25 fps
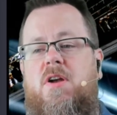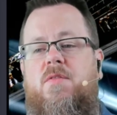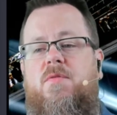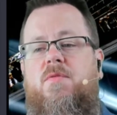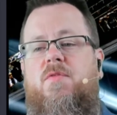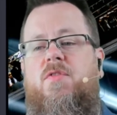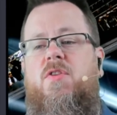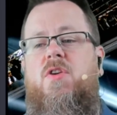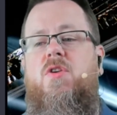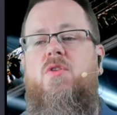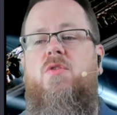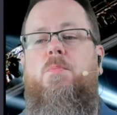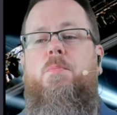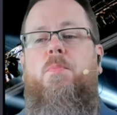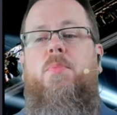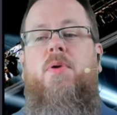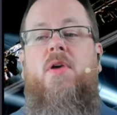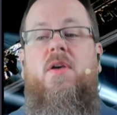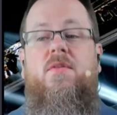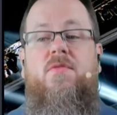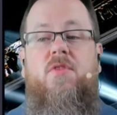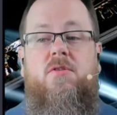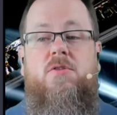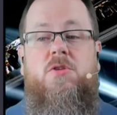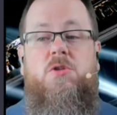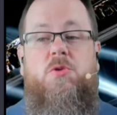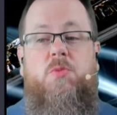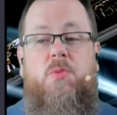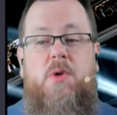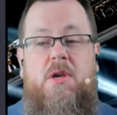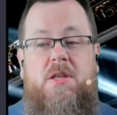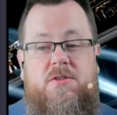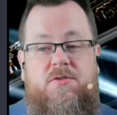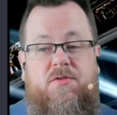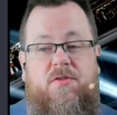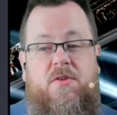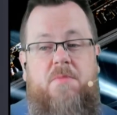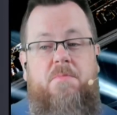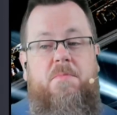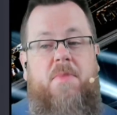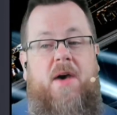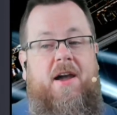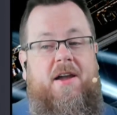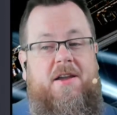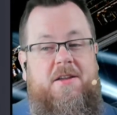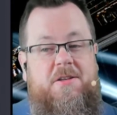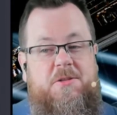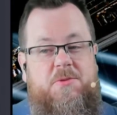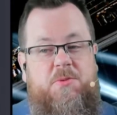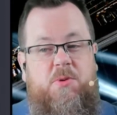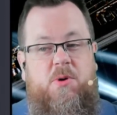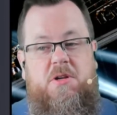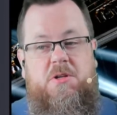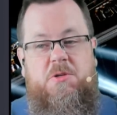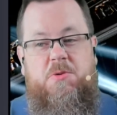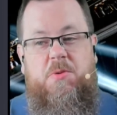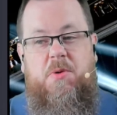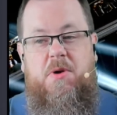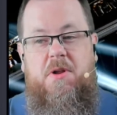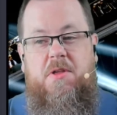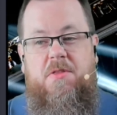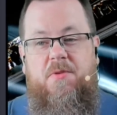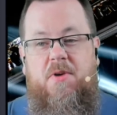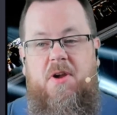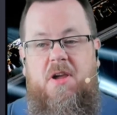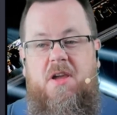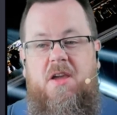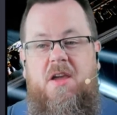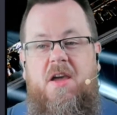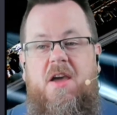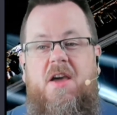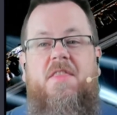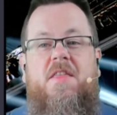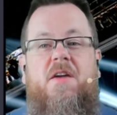a few pivotal tweets from back in 2023